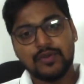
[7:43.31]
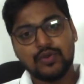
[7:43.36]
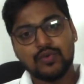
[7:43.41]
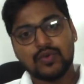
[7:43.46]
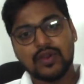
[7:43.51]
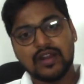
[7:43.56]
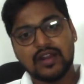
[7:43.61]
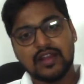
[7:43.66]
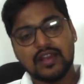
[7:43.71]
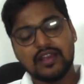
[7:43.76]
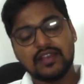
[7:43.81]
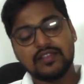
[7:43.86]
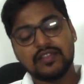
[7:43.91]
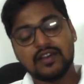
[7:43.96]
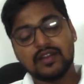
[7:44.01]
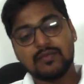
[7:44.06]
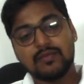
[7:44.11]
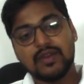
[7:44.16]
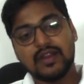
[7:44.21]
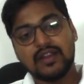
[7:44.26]
you can
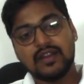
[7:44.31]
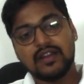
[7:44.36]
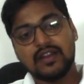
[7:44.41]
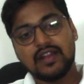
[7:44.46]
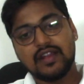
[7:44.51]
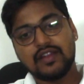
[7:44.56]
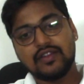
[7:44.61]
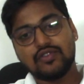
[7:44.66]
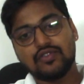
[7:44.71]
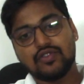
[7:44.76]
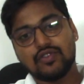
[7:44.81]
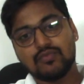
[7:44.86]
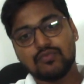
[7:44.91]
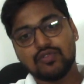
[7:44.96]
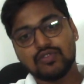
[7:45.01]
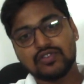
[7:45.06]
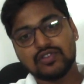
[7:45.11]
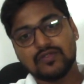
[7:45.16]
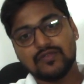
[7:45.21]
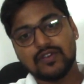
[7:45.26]
either maintain your
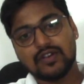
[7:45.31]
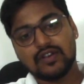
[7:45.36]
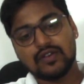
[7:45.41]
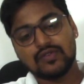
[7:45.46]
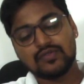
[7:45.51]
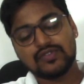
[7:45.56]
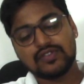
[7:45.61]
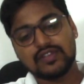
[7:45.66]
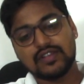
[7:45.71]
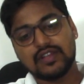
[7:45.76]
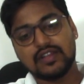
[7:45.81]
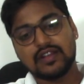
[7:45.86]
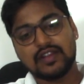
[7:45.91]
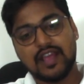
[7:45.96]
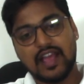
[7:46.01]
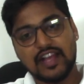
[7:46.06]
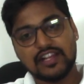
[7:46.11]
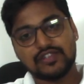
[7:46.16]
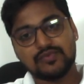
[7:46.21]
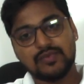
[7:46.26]
books of accounts in
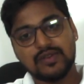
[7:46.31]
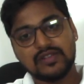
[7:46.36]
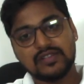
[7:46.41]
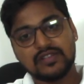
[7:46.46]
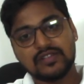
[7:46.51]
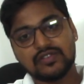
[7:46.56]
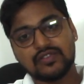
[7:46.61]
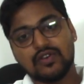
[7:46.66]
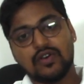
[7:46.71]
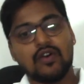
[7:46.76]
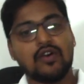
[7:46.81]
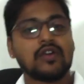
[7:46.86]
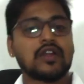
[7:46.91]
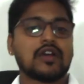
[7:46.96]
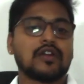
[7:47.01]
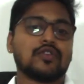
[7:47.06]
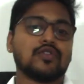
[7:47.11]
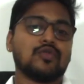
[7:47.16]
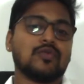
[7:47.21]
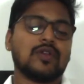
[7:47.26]
cash basis
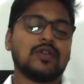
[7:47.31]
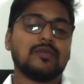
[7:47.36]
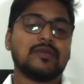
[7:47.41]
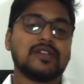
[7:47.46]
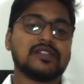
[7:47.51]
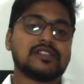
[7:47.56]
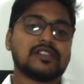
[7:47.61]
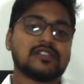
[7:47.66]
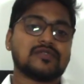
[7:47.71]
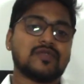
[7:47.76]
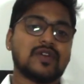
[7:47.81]
or accrual basis,